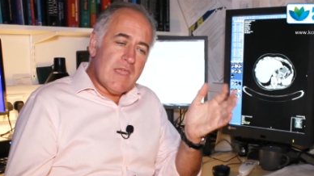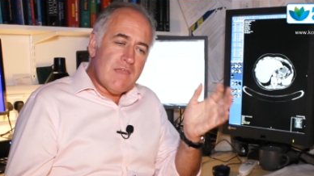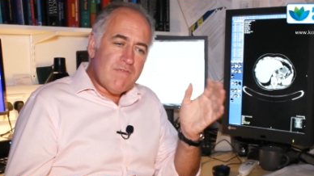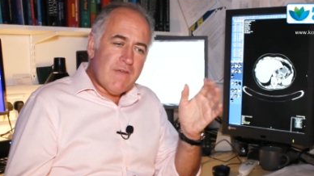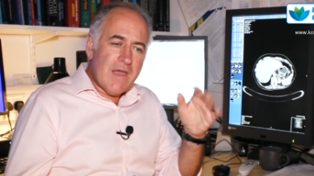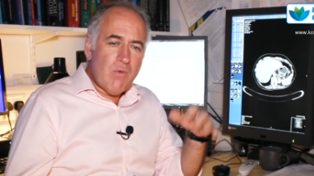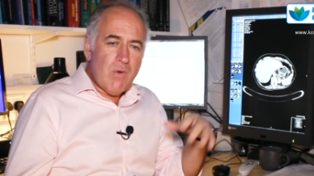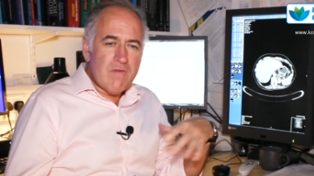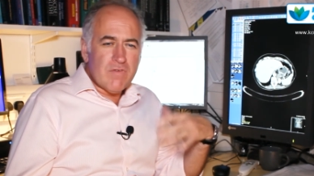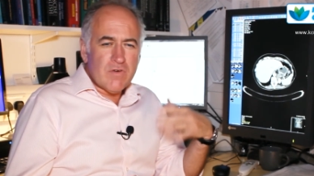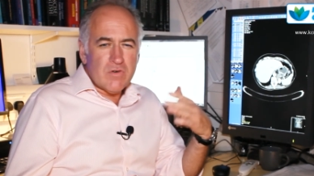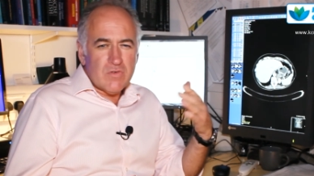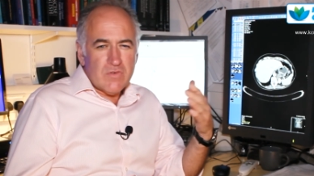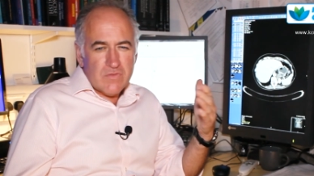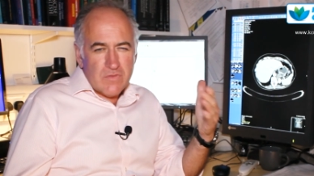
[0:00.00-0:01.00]
If,
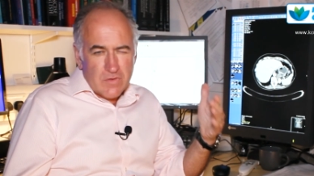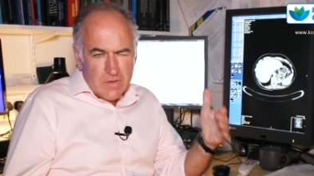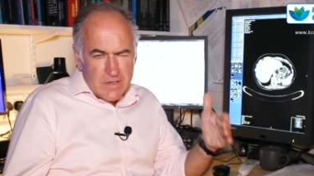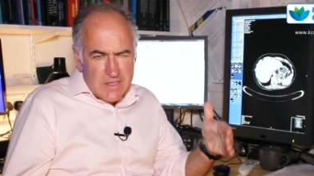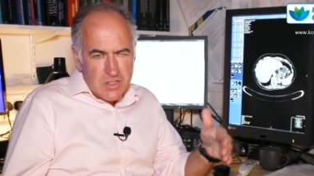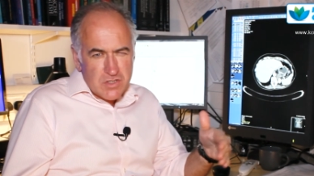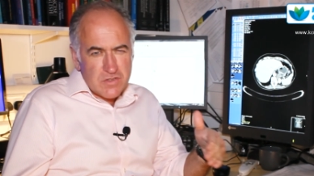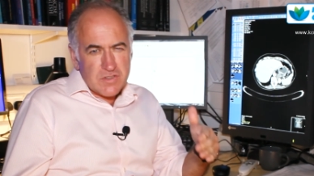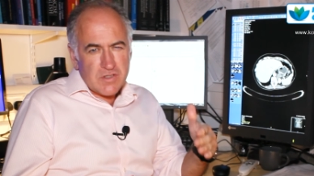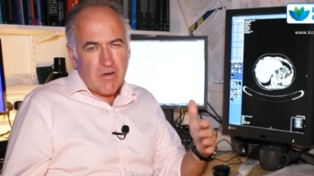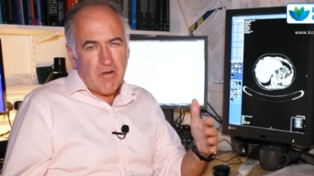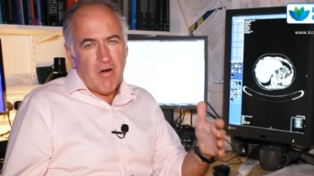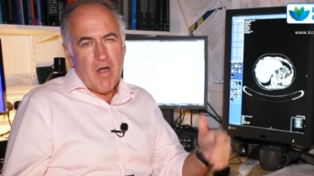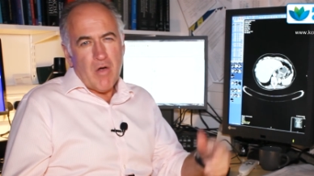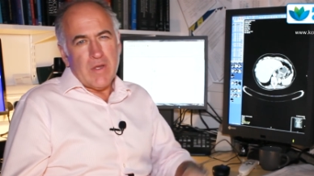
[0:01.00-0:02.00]
however, the lesion's
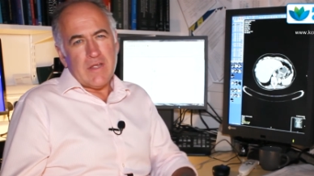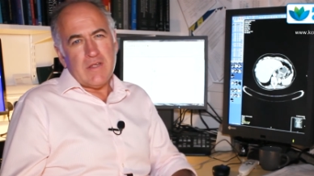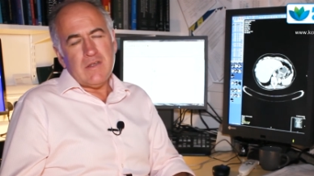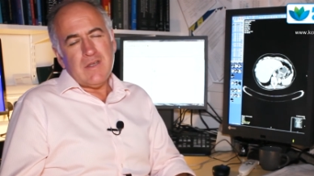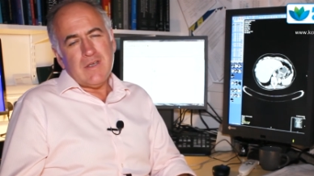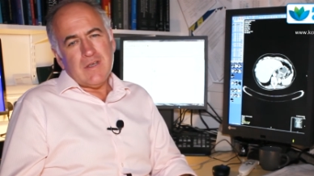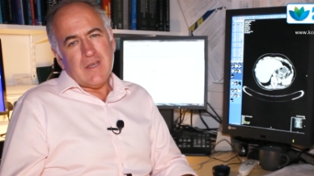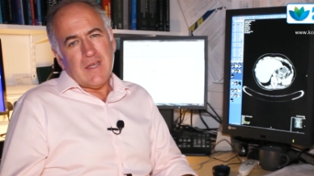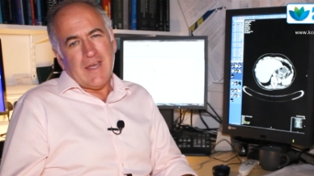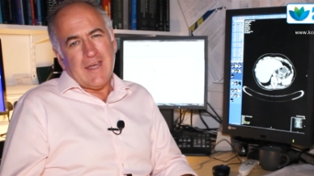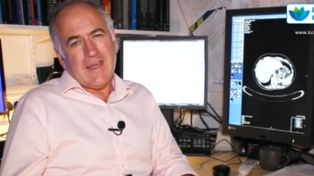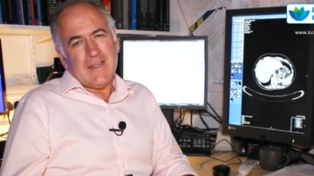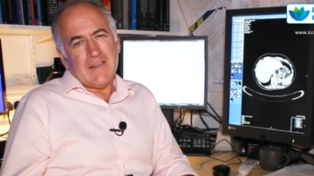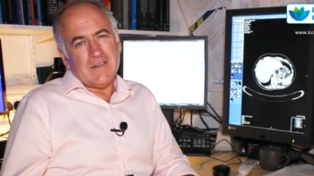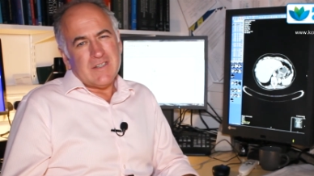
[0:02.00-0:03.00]
growing,
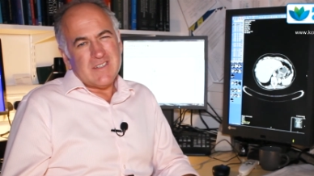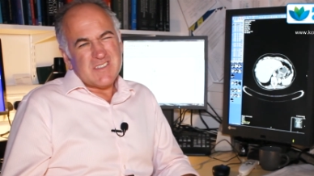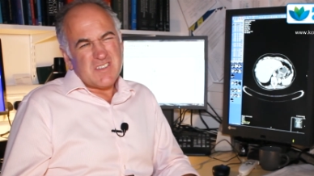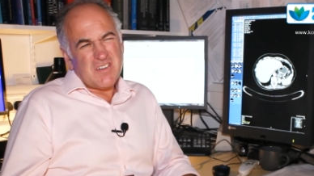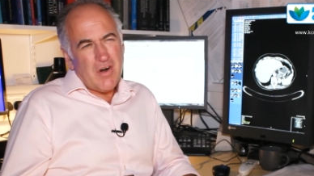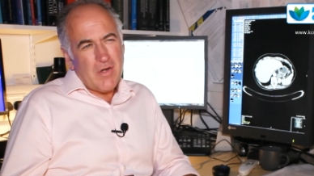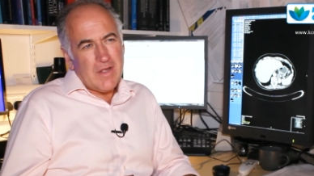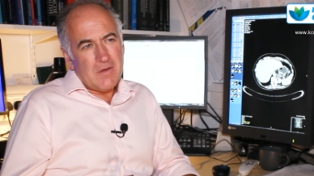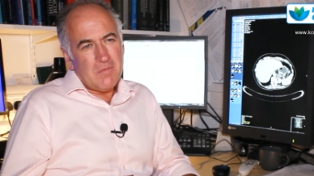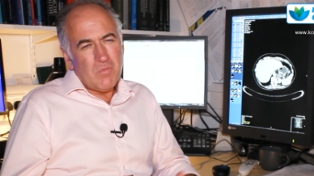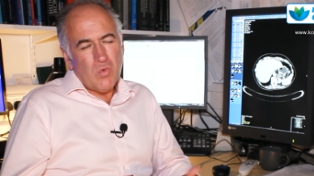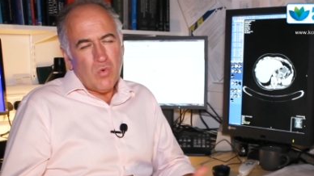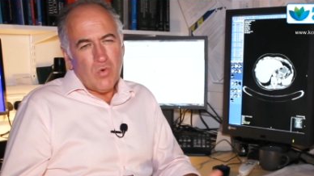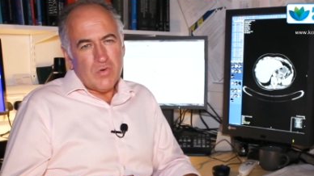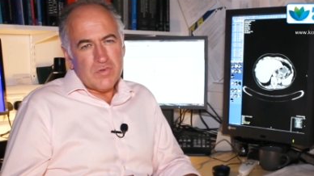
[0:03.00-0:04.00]
and it's growing
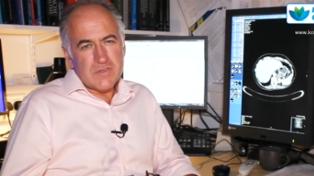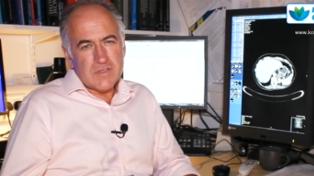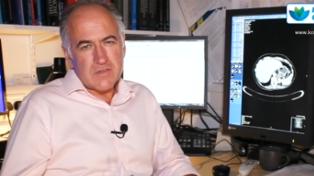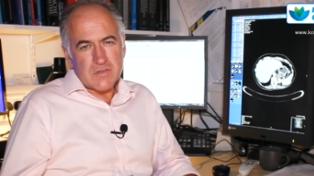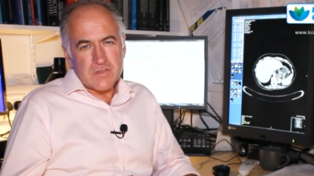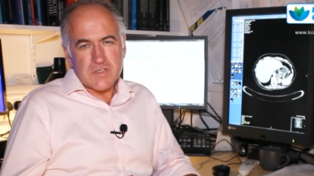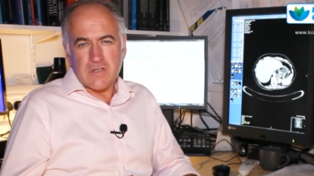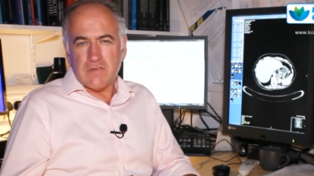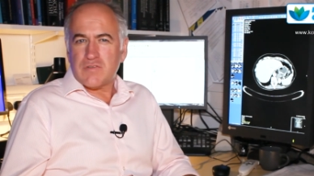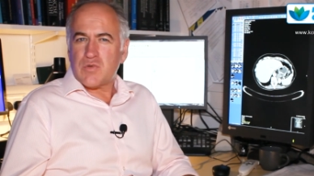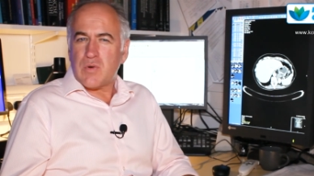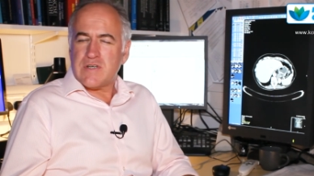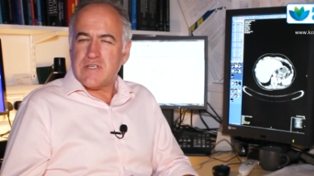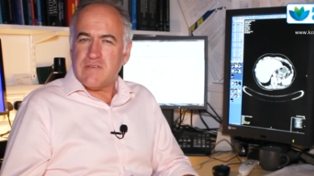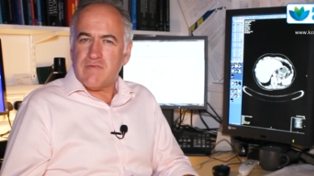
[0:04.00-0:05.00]
more to sort of
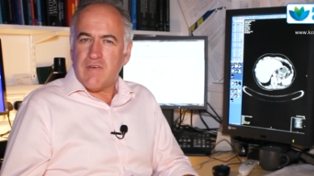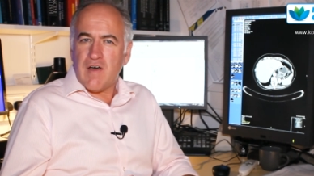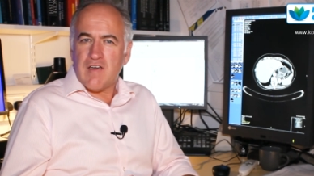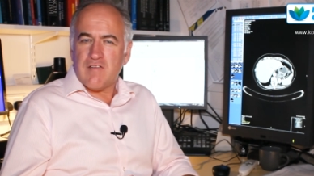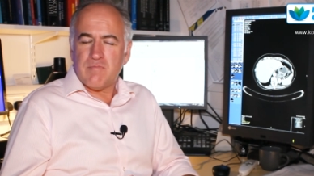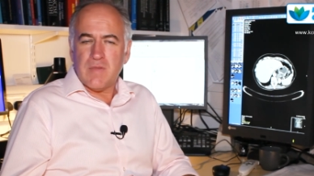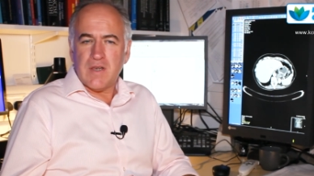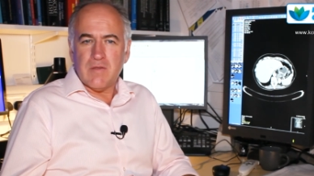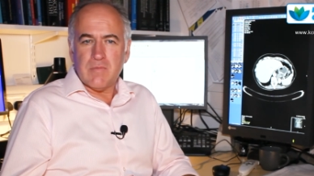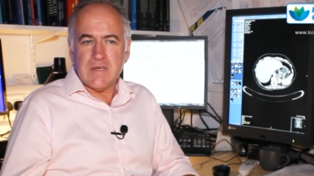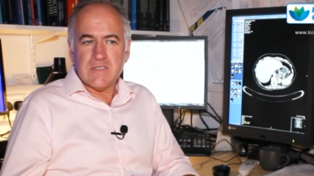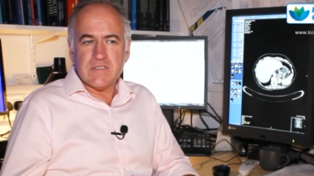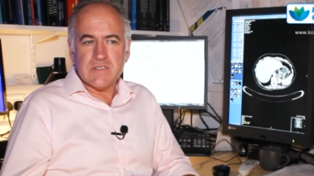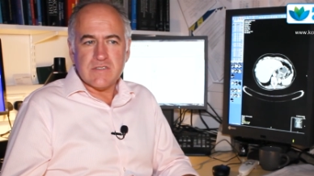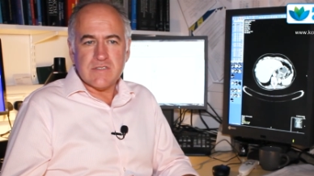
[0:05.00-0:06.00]
25
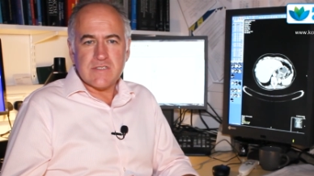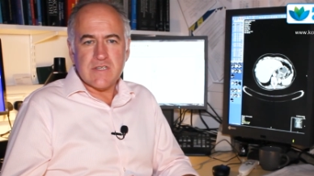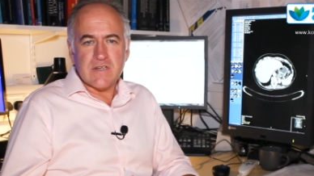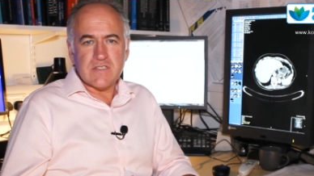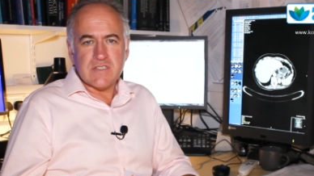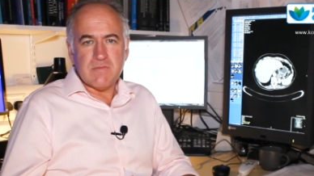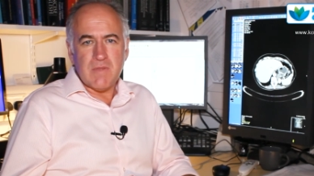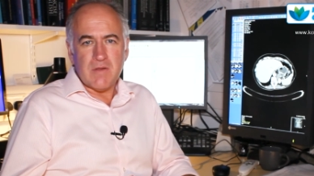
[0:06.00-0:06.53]
millimetres, 30